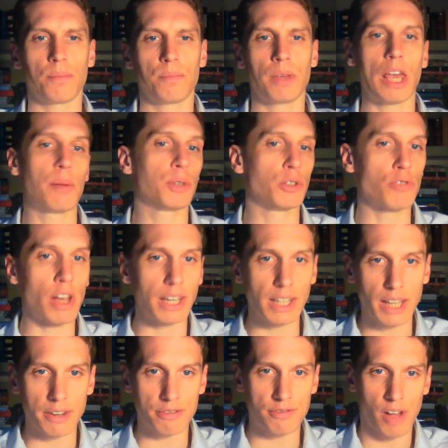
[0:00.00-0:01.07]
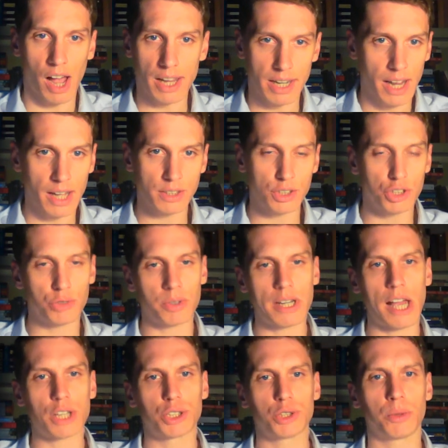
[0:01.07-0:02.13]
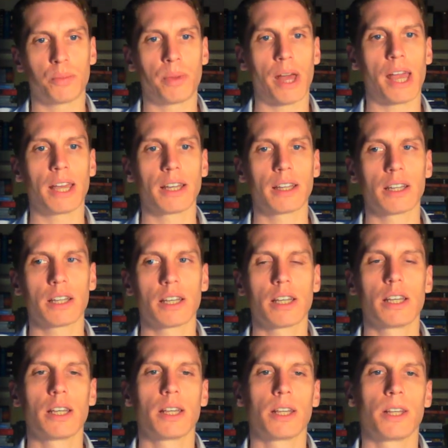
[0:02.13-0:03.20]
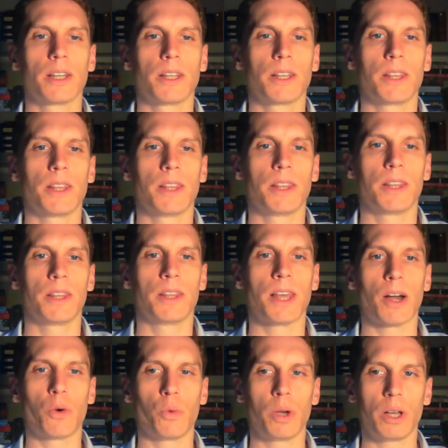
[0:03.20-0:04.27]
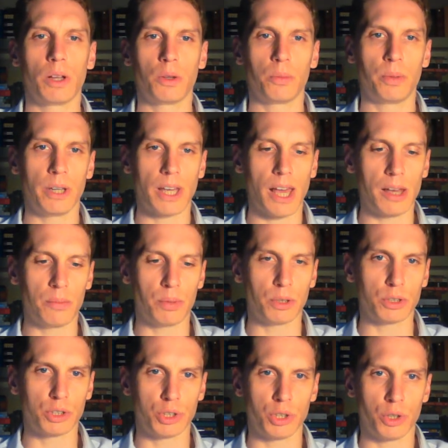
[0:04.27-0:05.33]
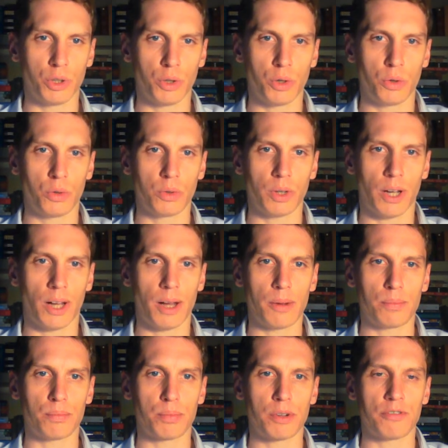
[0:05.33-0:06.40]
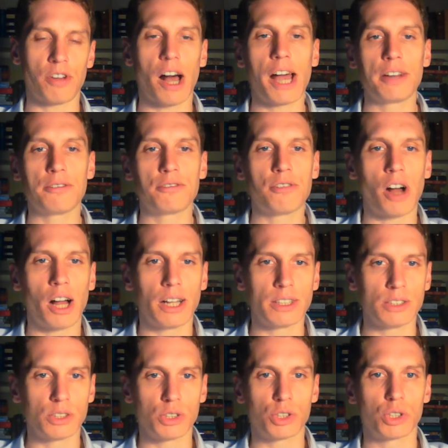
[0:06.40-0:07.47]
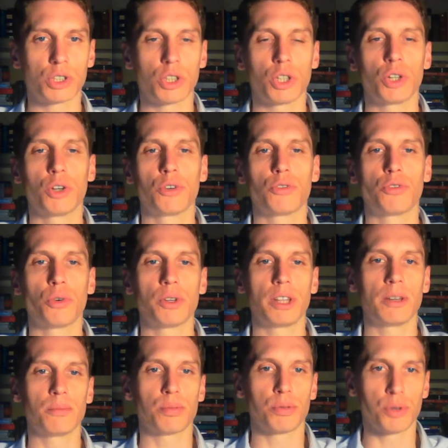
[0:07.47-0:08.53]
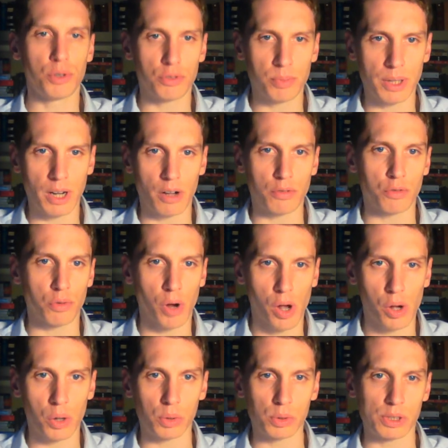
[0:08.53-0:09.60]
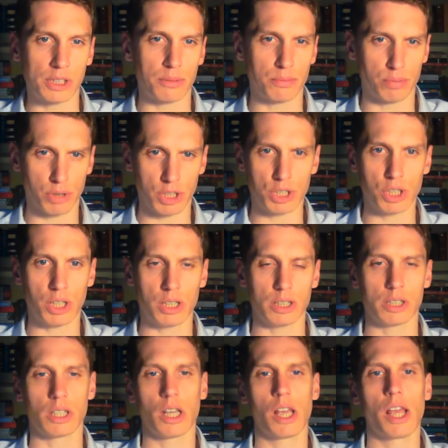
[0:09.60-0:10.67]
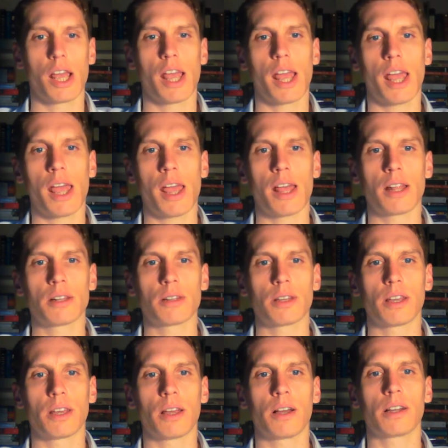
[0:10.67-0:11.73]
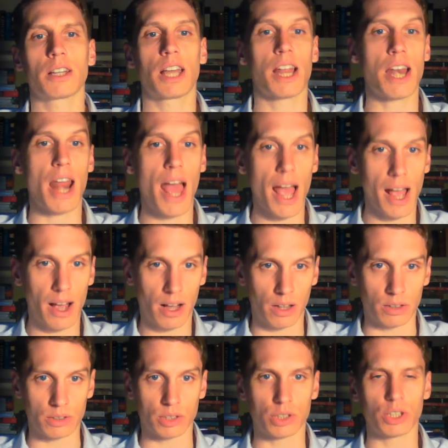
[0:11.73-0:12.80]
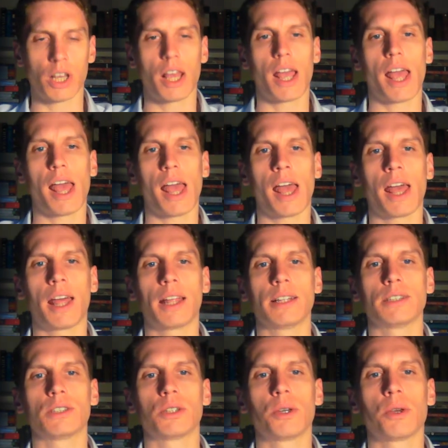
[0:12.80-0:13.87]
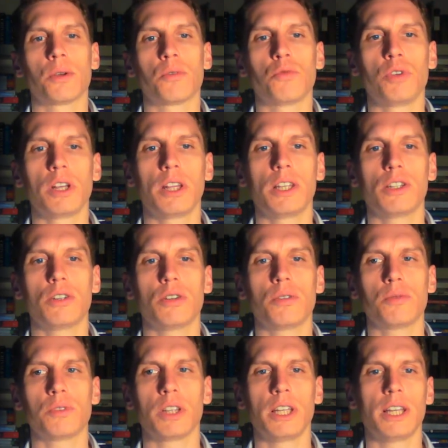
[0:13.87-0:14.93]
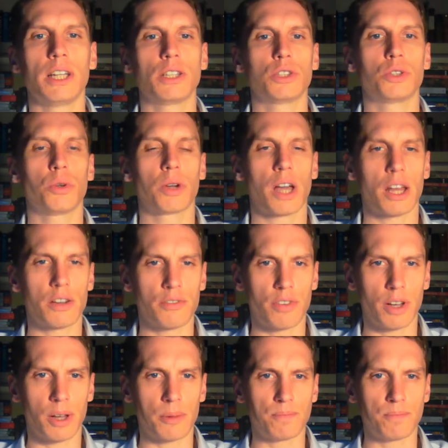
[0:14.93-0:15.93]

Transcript: be able to regulate finance through a national bank, that will be able to provide funds for the improvement of roads and bridges and canals, and really leading to a kind of